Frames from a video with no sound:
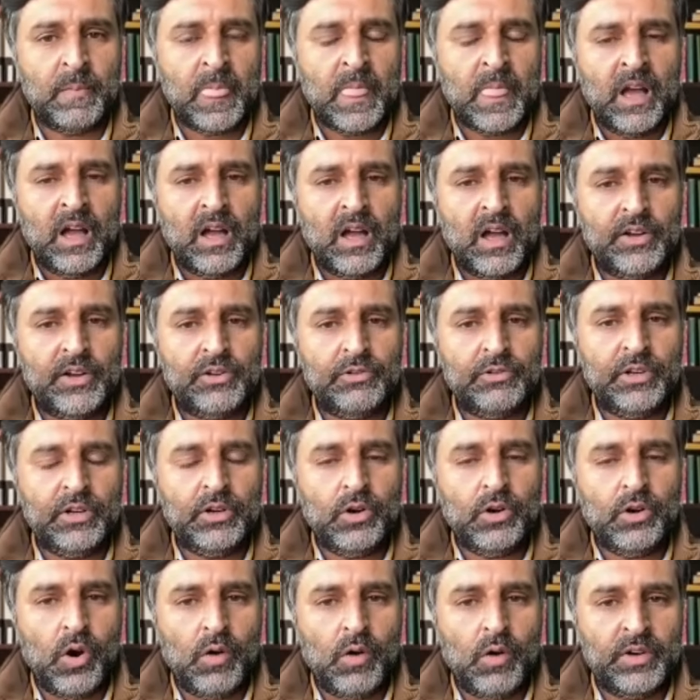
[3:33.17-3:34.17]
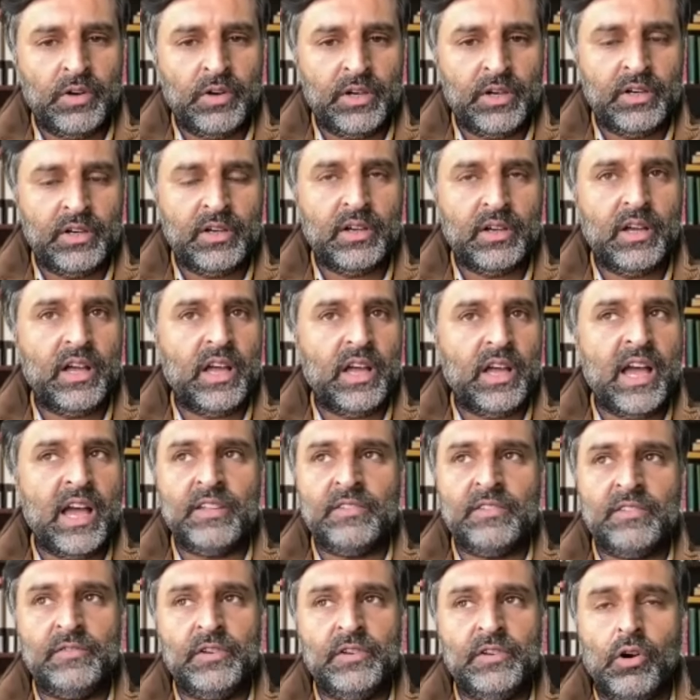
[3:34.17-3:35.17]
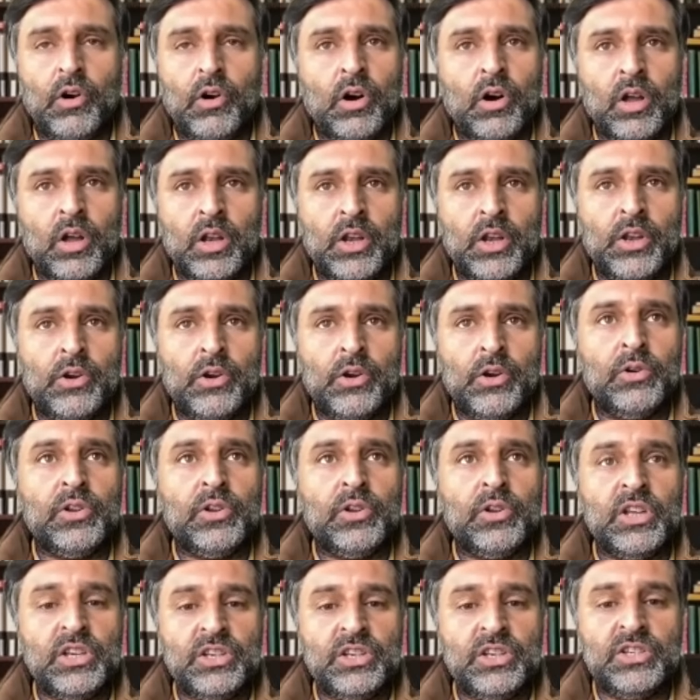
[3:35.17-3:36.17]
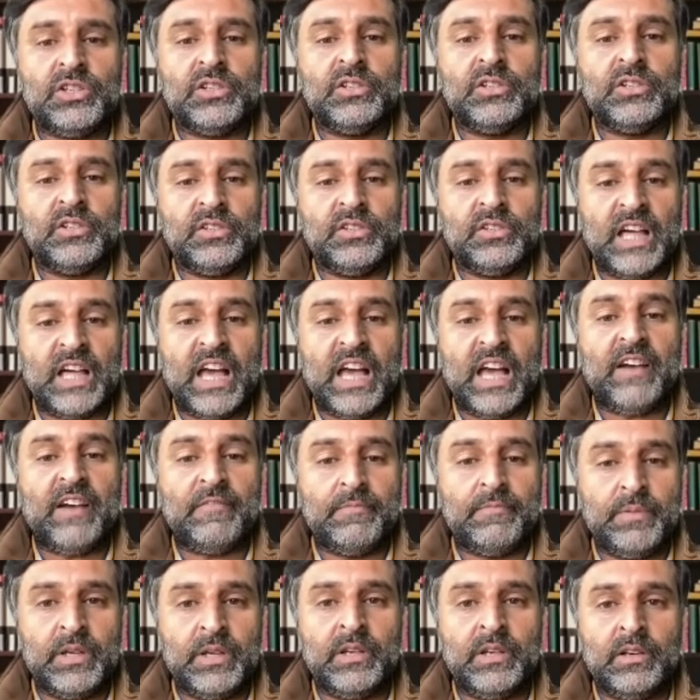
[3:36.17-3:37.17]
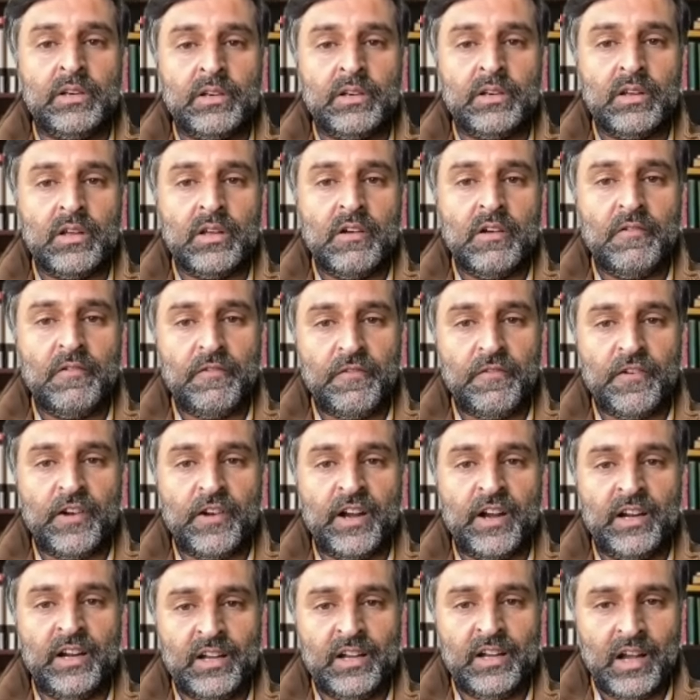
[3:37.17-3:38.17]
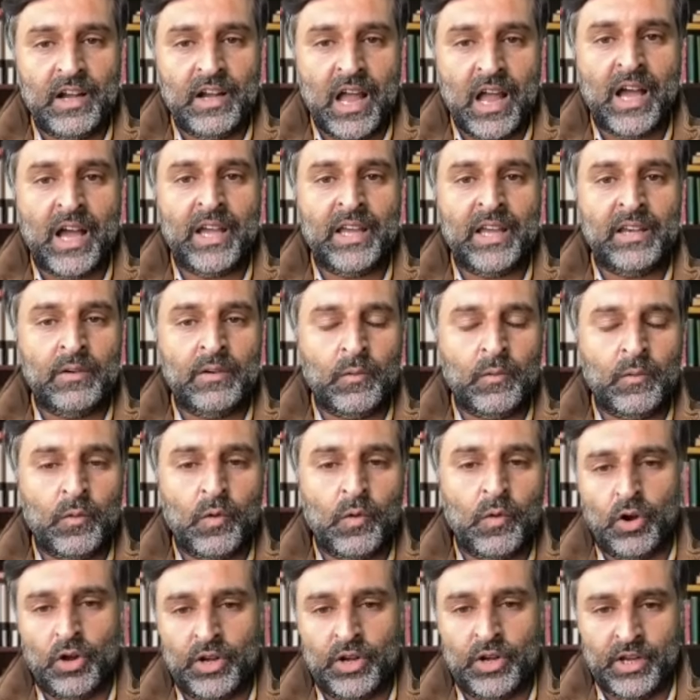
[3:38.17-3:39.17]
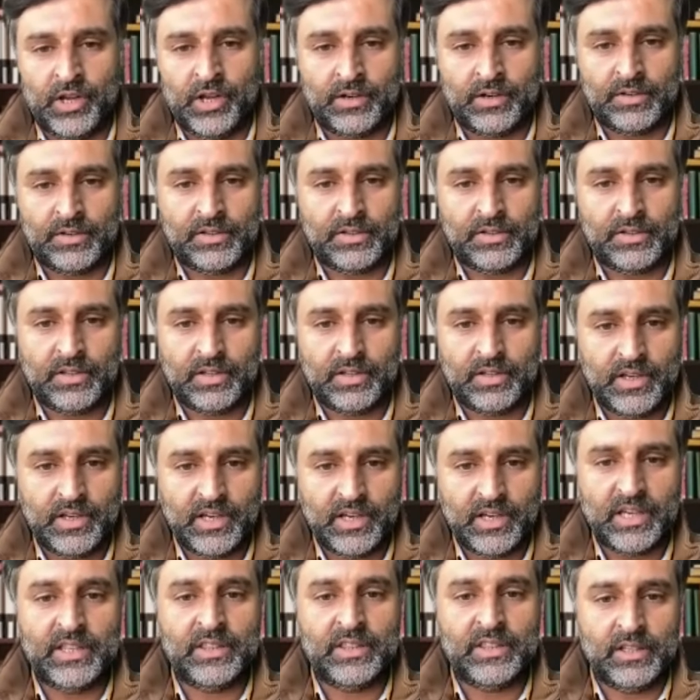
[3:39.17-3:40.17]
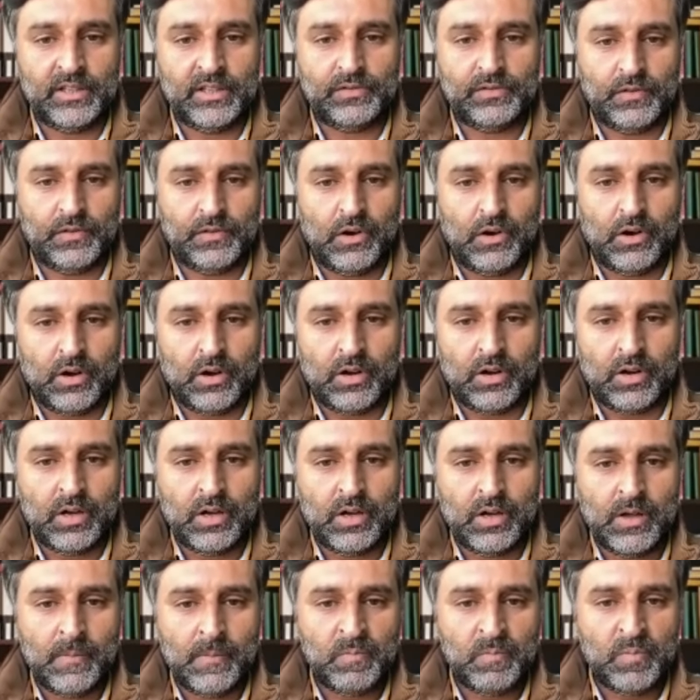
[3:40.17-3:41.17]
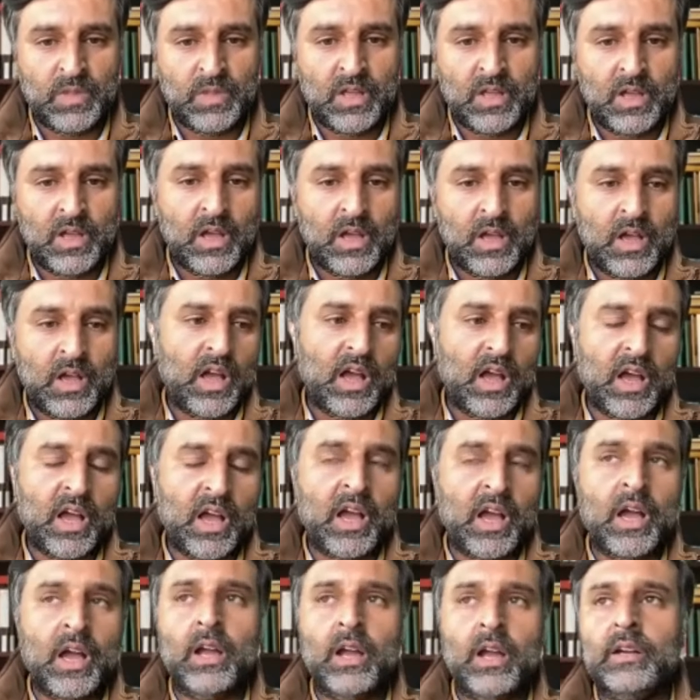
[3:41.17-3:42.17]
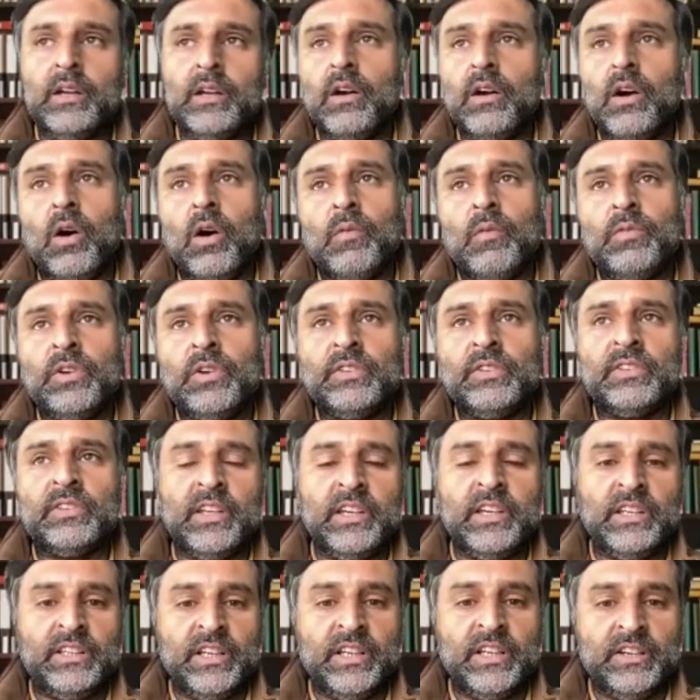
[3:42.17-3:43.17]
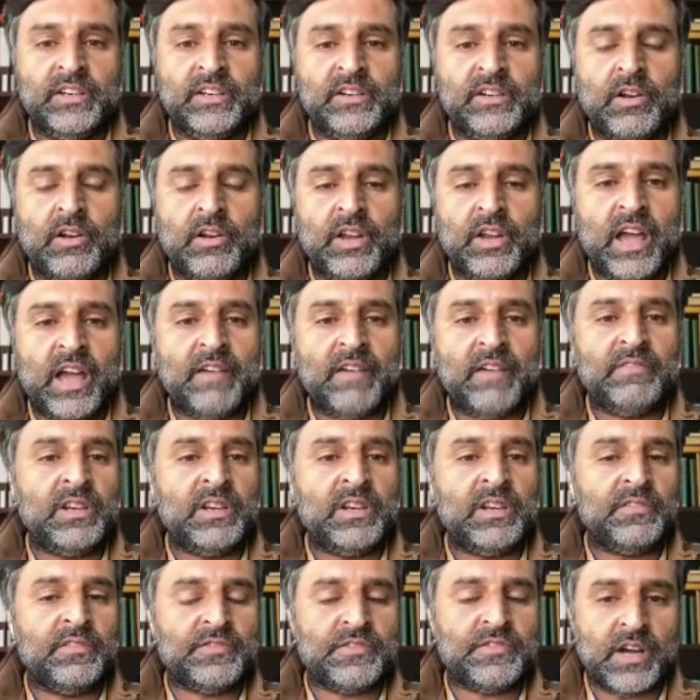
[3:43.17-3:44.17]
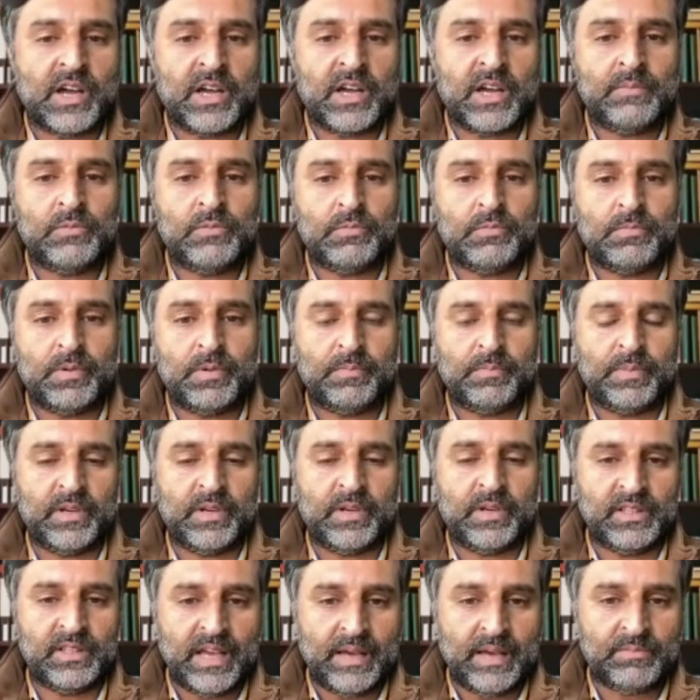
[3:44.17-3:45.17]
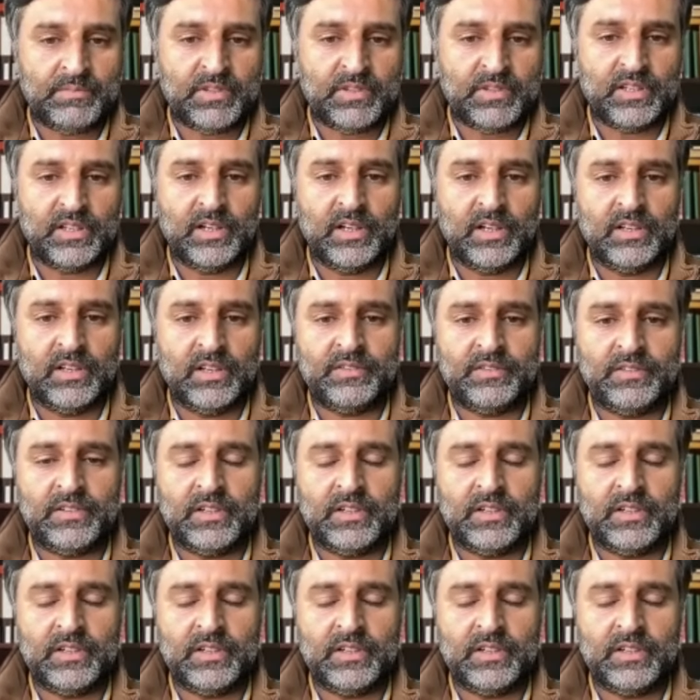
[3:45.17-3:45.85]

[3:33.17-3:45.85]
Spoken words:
During COVID, as we all know, teachers have been frontline warriors in this war. And obviously, they did not have enough time to prepare themselves.